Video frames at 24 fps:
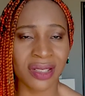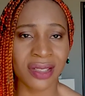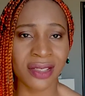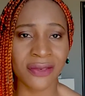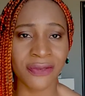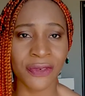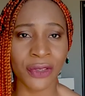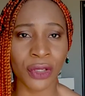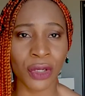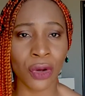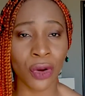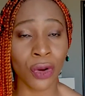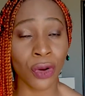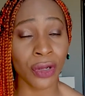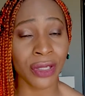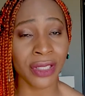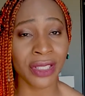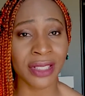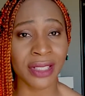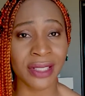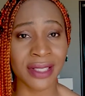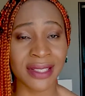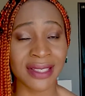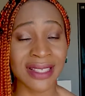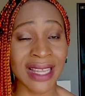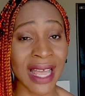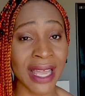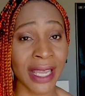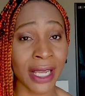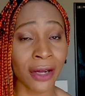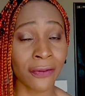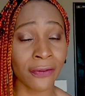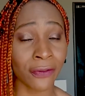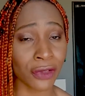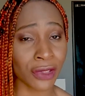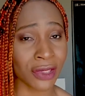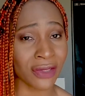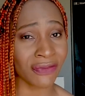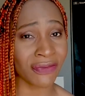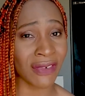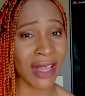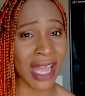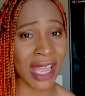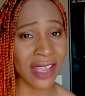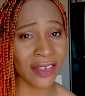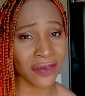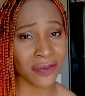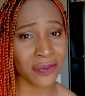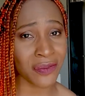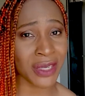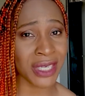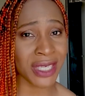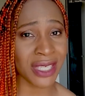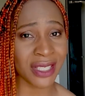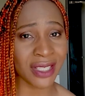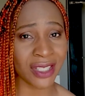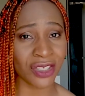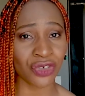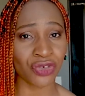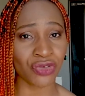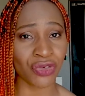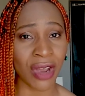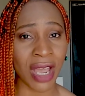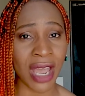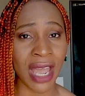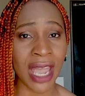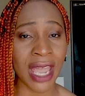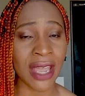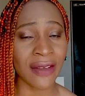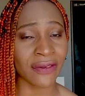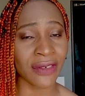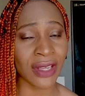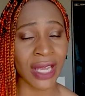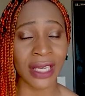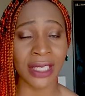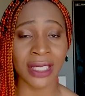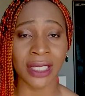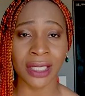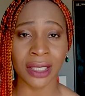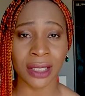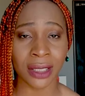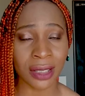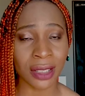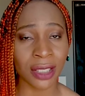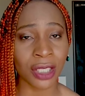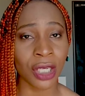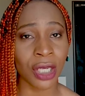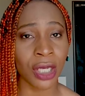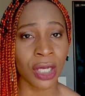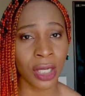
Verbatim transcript: difficult it's like a 45 minutes drive and it's